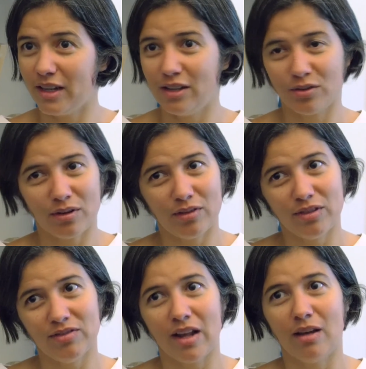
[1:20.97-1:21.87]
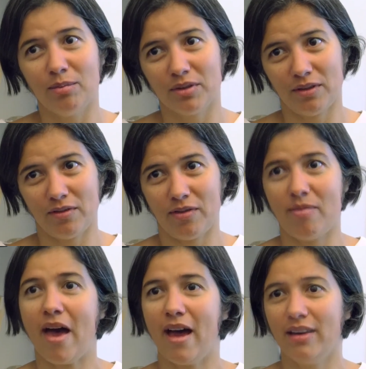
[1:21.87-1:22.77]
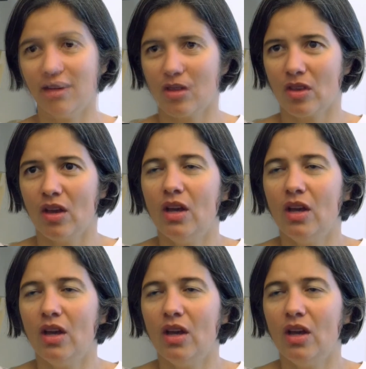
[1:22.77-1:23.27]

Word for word: And it sort of developed from that.